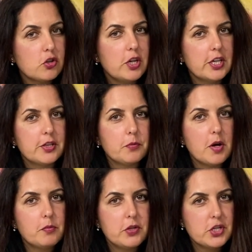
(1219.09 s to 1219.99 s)
but
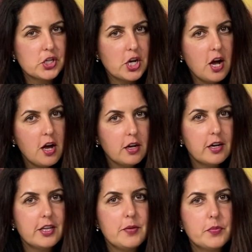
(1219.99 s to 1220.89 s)
this really is to keep
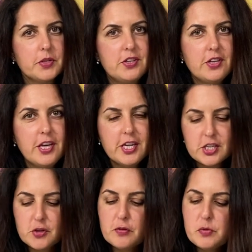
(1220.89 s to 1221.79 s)
everything from
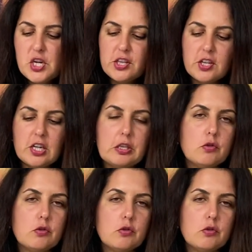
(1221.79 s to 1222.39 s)
overheating.